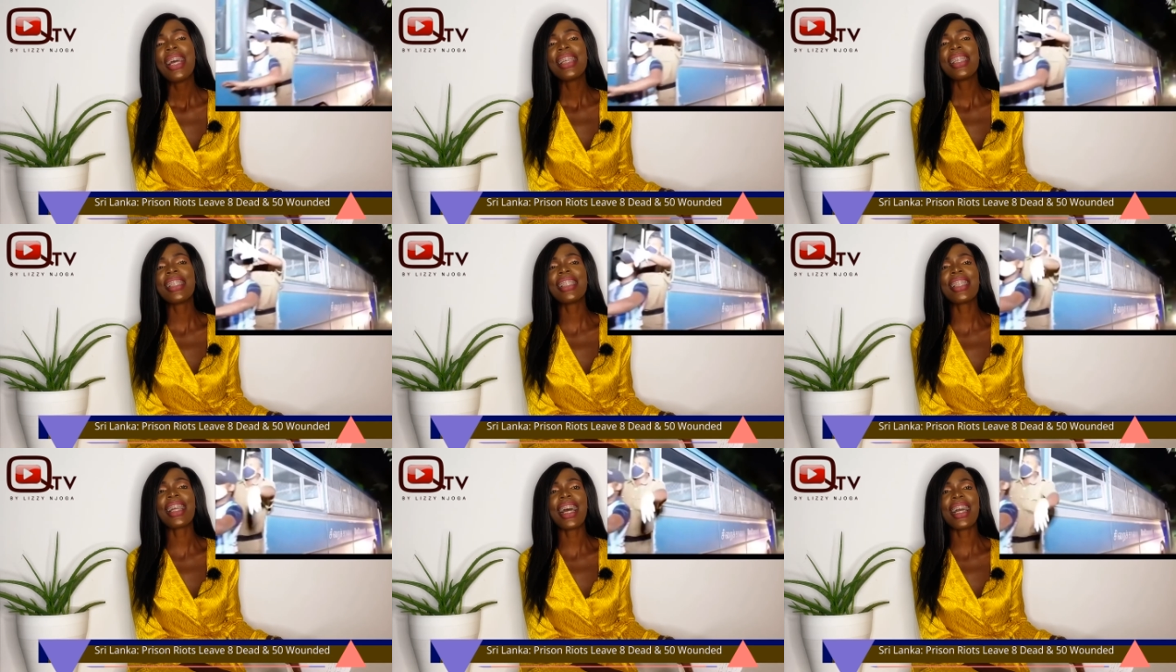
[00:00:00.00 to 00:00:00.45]

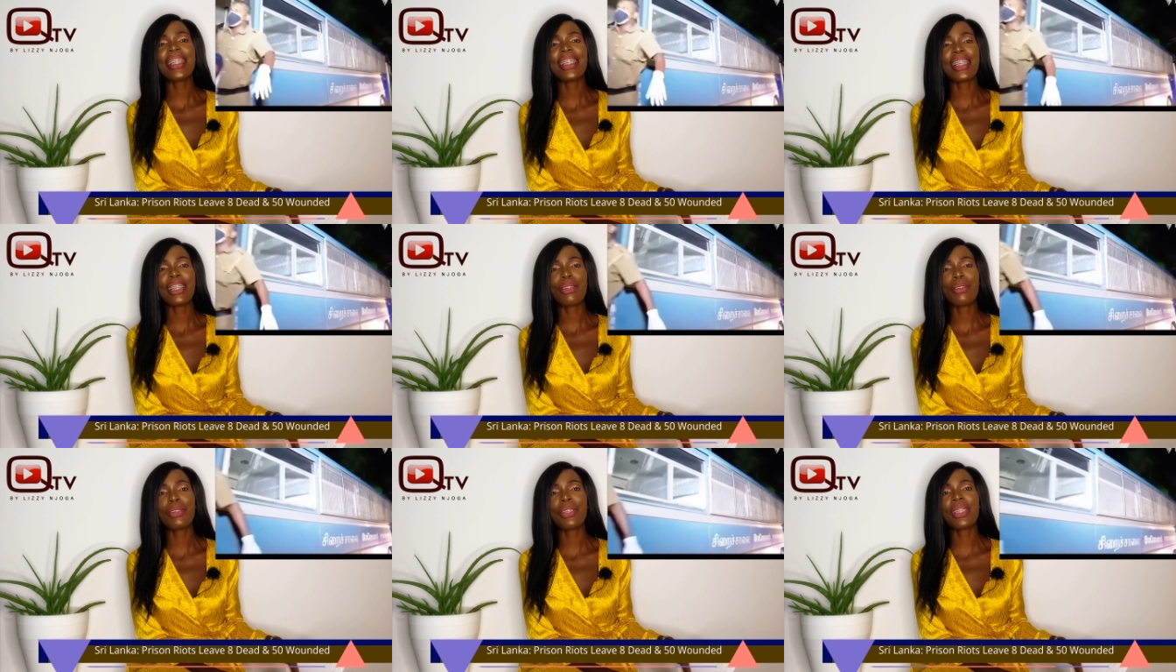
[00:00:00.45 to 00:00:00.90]

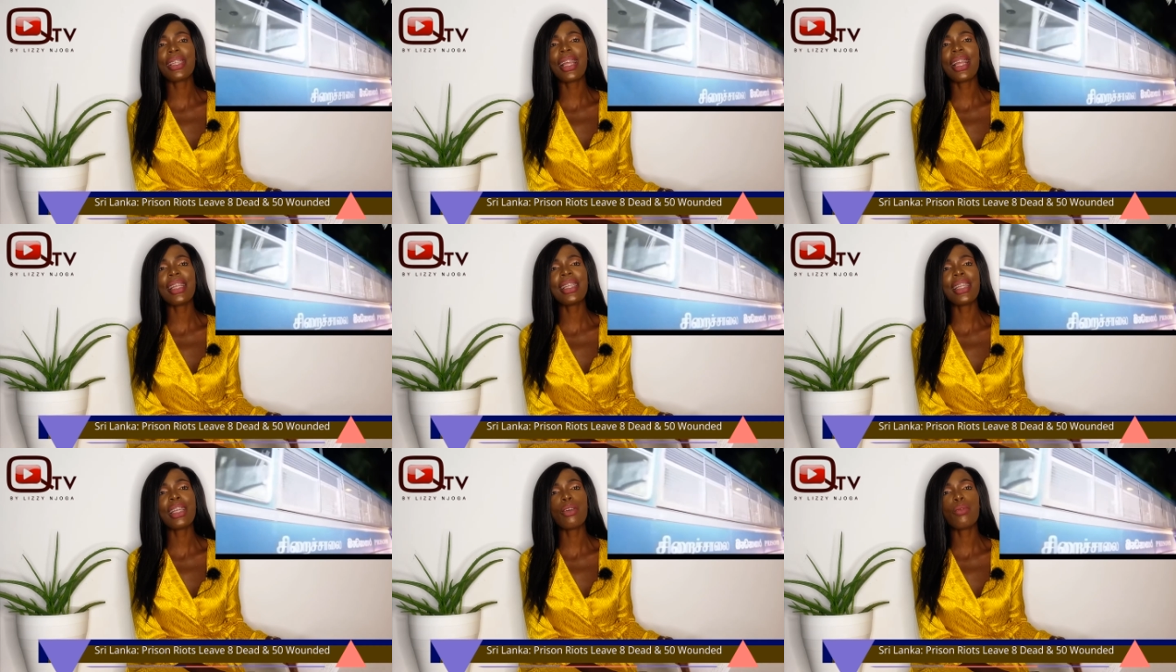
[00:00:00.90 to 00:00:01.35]
started on
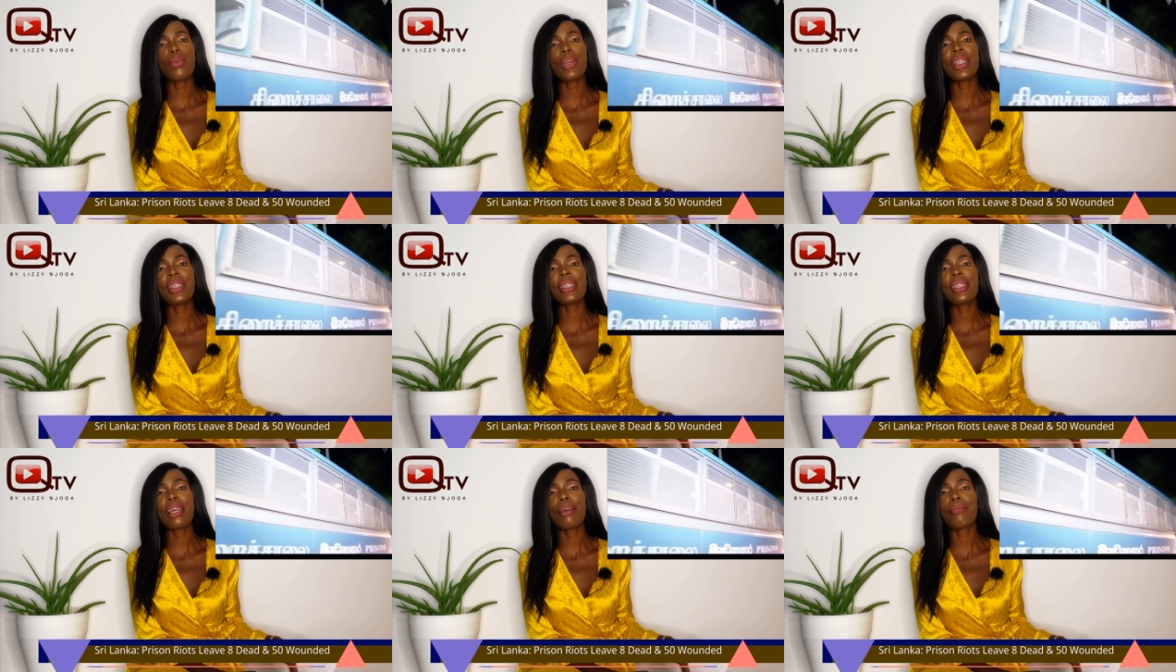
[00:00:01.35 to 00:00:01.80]
Sunday when
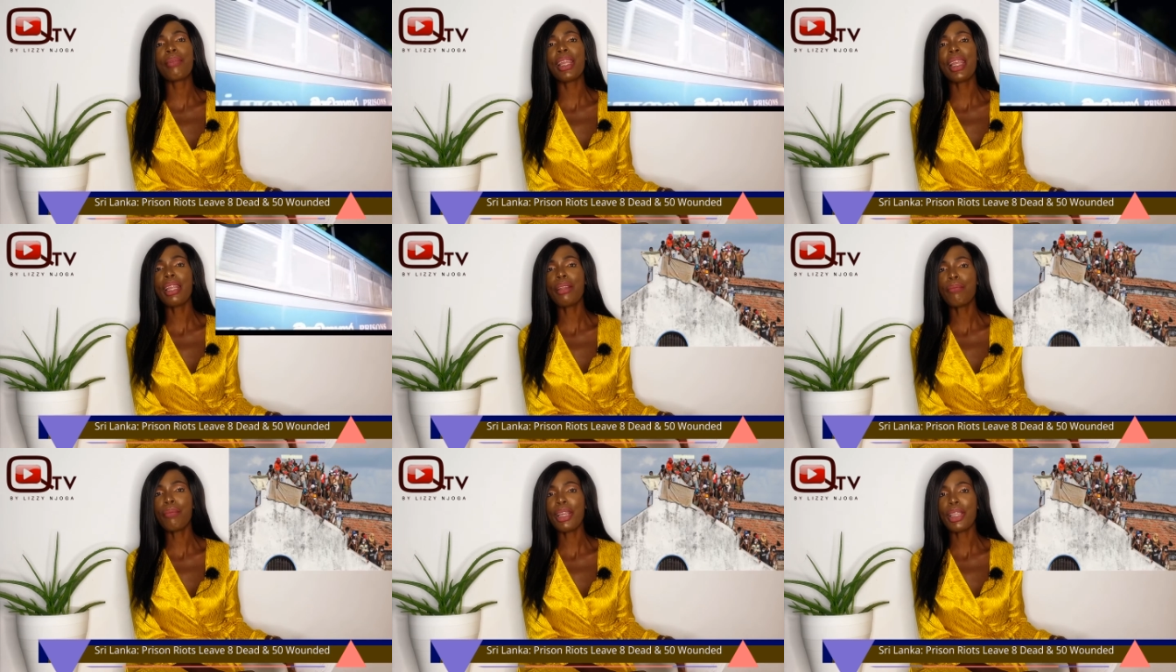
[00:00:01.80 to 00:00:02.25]
some
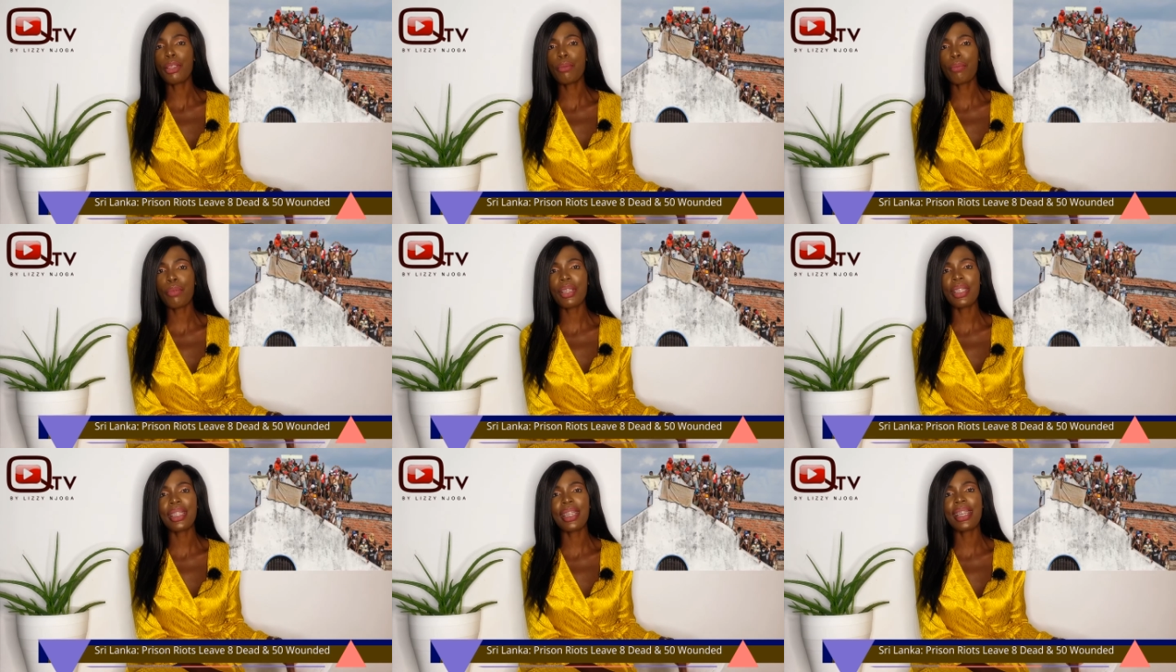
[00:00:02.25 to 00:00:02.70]
inmates
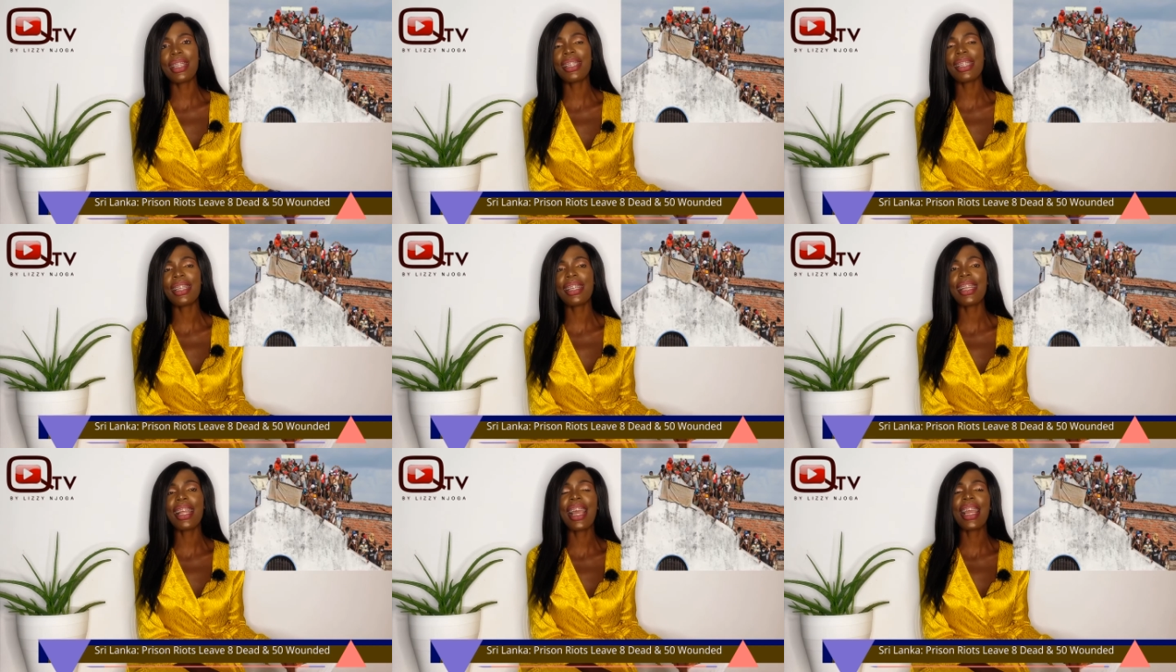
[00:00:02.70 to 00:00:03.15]
protested